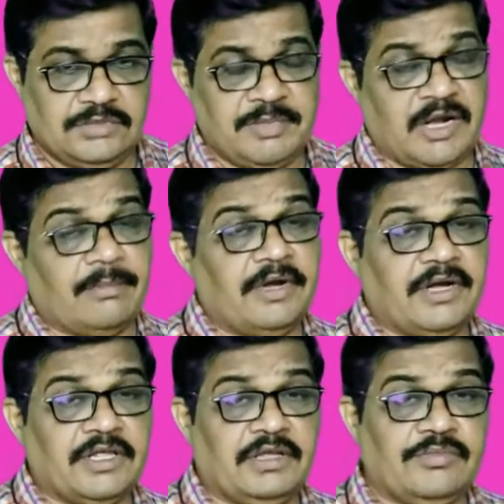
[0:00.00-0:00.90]

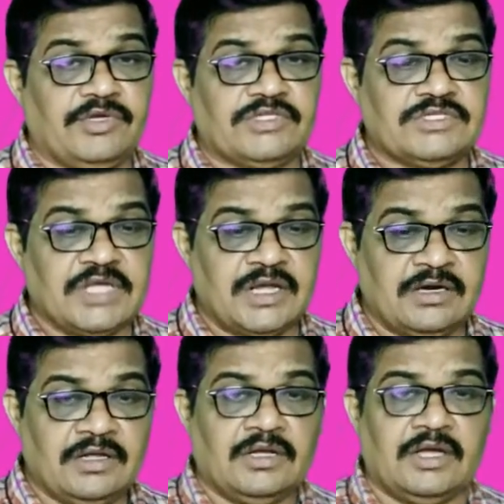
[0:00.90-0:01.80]
Parametric equations are
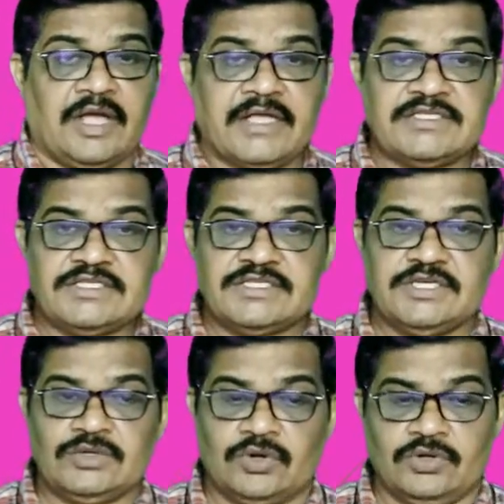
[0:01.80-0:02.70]
x is
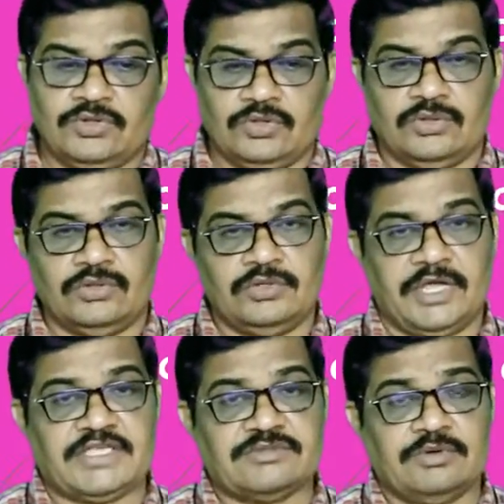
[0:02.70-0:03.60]
equal to
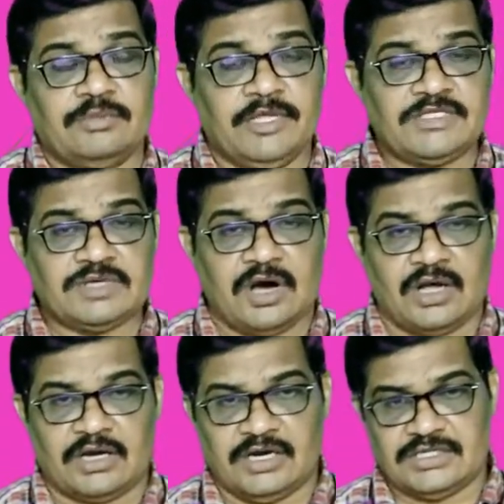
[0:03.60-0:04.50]
x1 plus
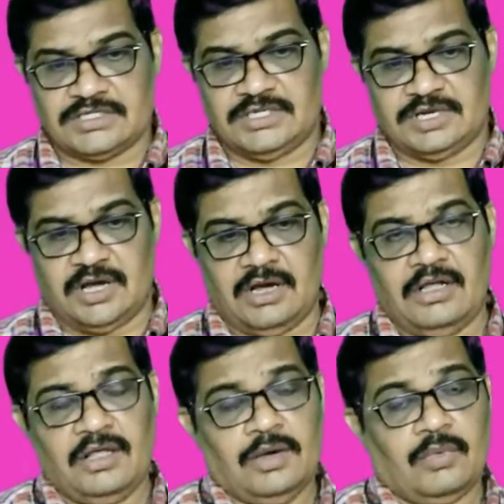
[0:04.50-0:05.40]
r cos theta,
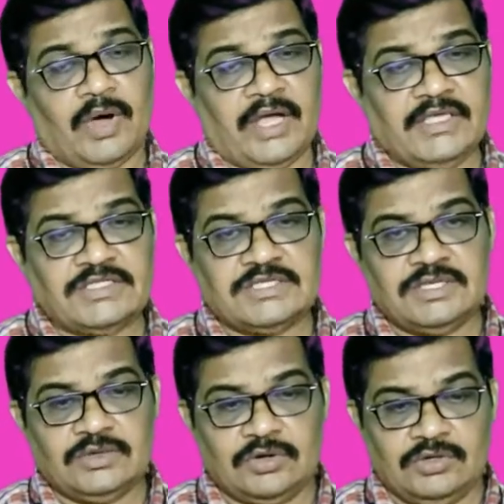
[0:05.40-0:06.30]
y is
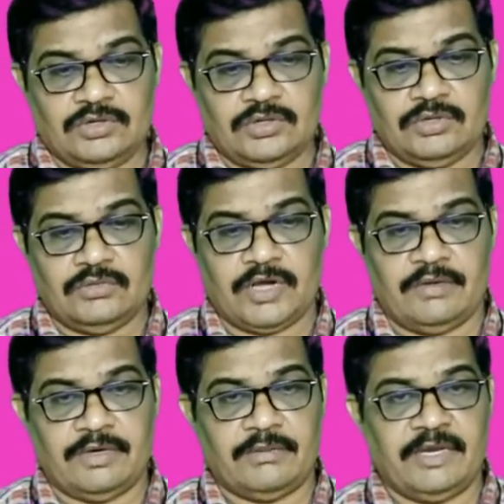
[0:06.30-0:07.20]
equal to
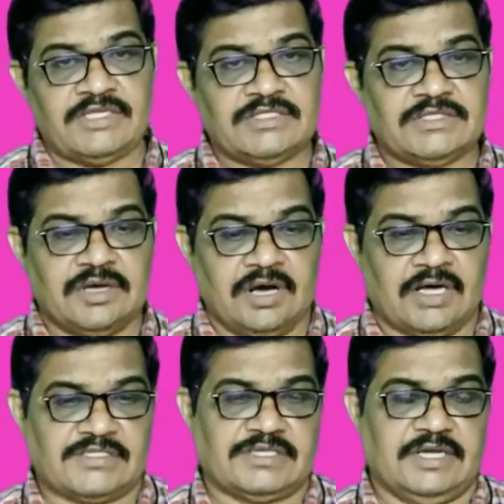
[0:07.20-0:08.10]
y1 plus
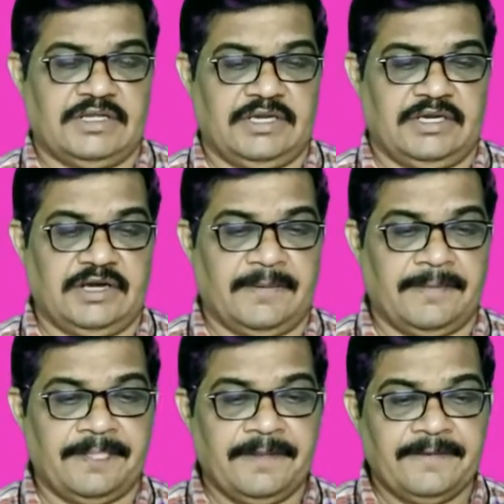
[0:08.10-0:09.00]
r sin theta,
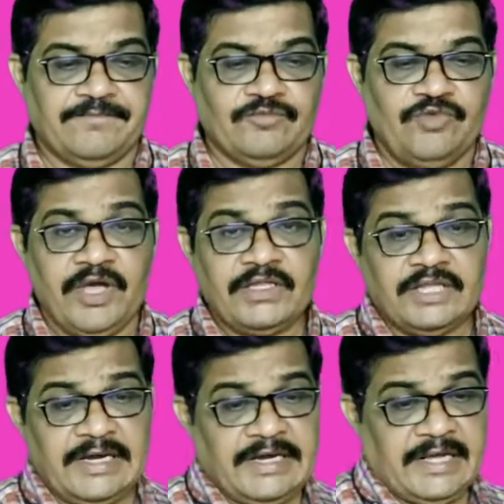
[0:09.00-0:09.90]
where
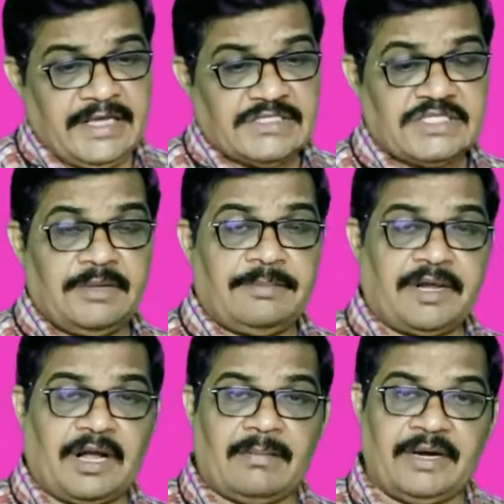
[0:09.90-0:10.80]
theta is the
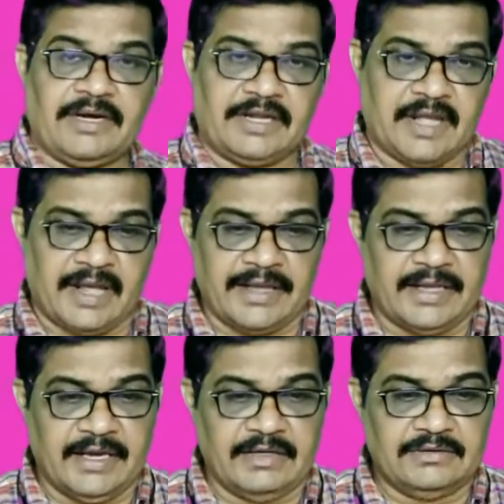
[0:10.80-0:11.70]
parametric
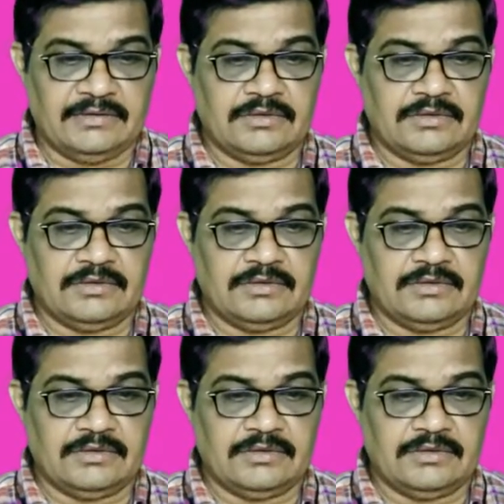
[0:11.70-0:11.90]
angle